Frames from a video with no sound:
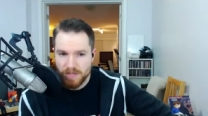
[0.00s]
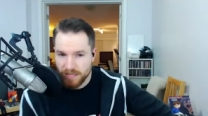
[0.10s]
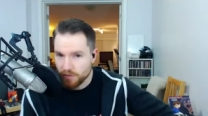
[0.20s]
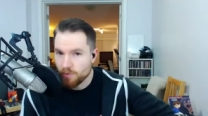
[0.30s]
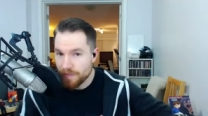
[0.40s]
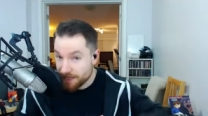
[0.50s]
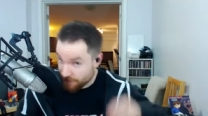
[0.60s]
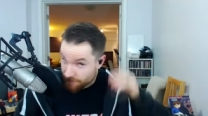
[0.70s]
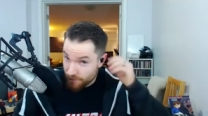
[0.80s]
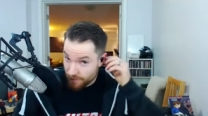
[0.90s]
going back to
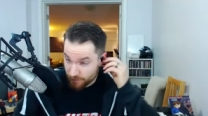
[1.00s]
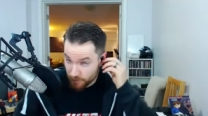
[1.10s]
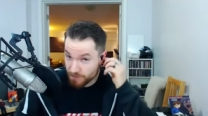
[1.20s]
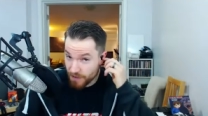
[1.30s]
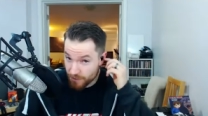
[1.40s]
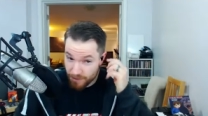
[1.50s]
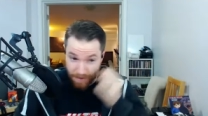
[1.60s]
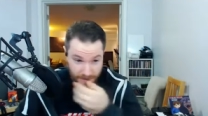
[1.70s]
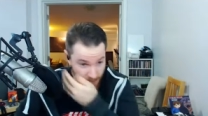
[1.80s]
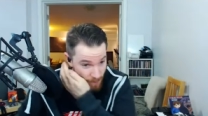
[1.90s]
that very first video I
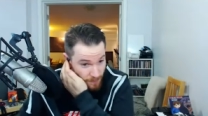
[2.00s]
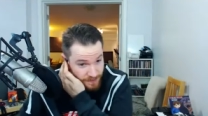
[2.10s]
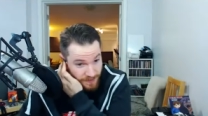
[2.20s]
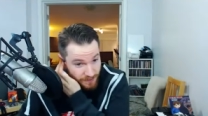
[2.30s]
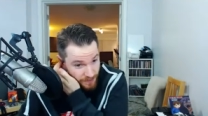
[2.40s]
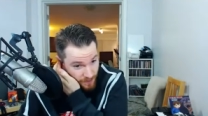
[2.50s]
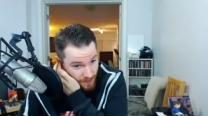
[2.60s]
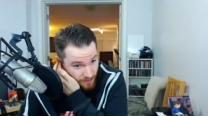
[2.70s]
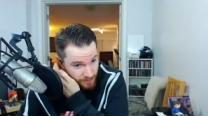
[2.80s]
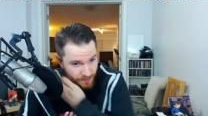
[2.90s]
made, you remember me telling you
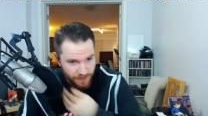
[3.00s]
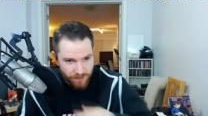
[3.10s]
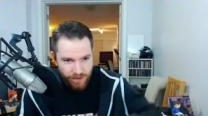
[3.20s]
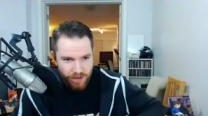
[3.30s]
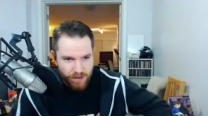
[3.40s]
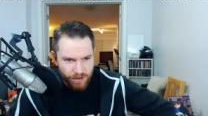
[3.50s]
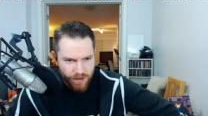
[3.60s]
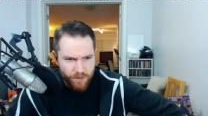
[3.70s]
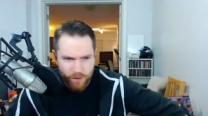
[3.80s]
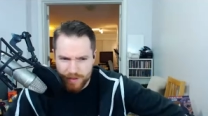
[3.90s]
about, like,
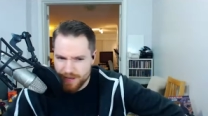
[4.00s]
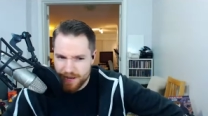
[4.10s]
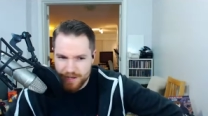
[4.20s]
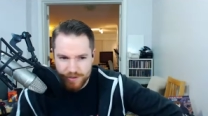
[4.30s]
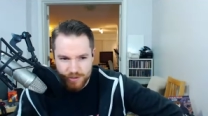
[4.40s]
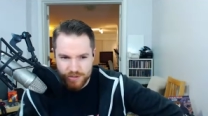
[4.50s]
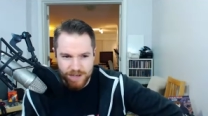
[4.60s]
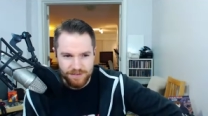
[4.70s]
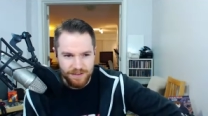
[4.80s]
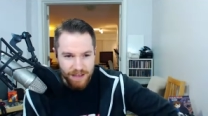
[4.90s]
love it when the NES just
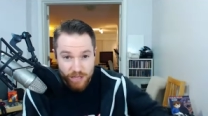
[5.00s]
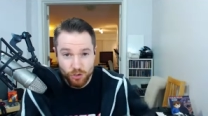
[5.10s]
has, like,